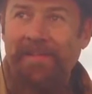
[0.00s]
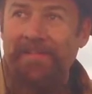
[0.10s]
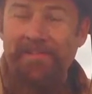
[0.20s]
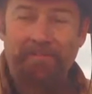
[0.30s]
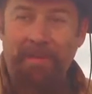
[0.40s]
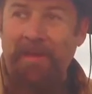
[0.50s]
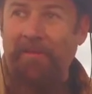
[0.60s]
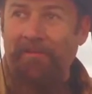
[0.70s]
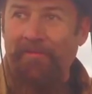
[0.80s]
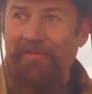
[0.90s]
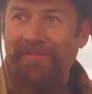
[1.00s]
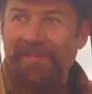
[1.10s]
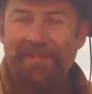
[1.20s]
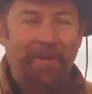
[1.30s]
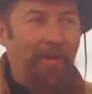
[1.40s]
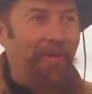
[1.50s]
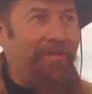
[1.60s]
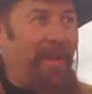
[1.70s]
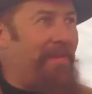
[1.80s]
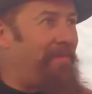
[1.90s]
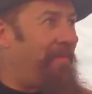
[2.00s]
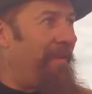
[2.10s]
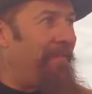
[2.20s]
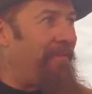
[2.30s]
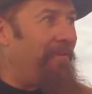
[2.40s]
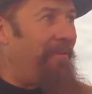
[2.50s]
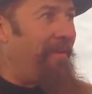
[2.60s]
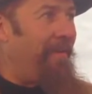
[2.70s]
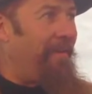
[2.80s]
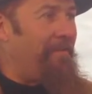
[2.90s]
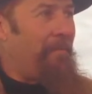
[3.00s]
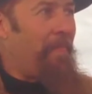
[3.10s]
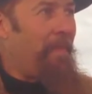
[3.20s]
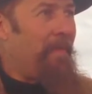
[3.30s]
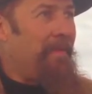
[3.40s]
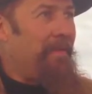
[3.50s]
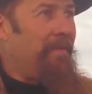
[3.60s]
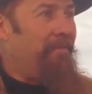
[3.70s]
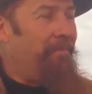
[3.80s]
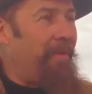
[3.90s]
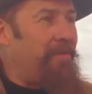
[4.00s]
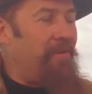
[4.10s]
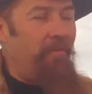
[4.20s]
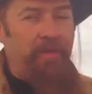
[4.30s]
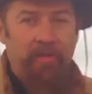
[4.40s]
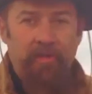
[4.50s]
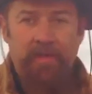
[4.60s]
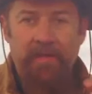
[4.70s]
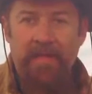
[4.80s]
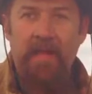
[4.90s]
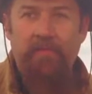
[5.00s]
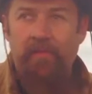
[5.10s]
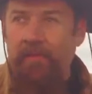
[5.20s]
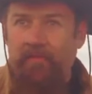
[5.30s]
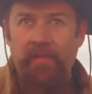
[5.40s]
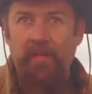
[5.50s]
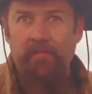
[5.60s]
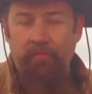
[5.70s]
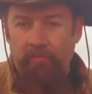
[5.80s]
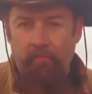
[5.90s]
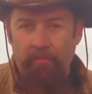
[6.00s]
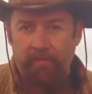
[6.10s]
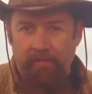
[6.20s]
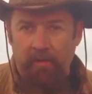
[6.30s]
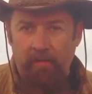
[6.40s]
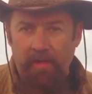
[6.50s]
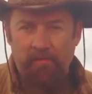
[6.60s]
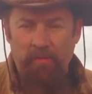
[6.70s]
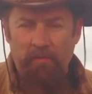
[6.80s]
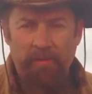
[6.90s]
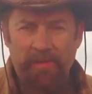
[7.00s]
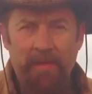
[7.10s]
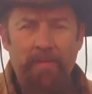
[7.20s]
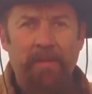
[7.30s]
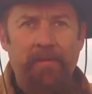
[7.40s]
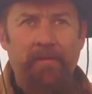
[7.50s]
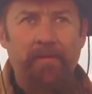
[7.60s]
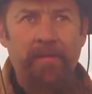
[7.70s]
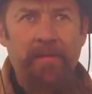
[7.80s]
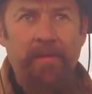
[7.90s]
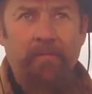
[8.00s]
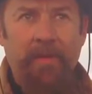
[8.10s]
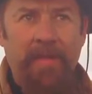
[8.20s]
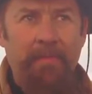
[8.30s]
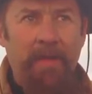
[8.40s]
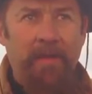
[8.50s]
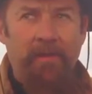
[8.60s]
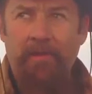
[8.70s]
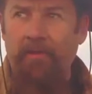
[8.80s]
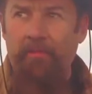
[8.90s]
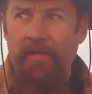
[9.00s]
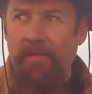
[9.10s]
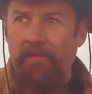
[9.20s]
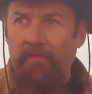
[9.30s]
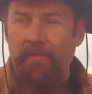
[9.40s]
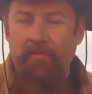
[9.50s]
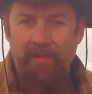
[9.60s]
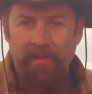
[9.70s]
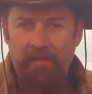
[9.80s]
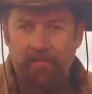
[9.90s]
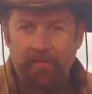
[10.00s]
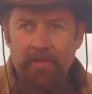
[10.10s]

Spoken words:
to bears, all kinds of things going on. But when you look in the eyes of these kids, it was worth it all. That's why we came out here. We came out here because these kids,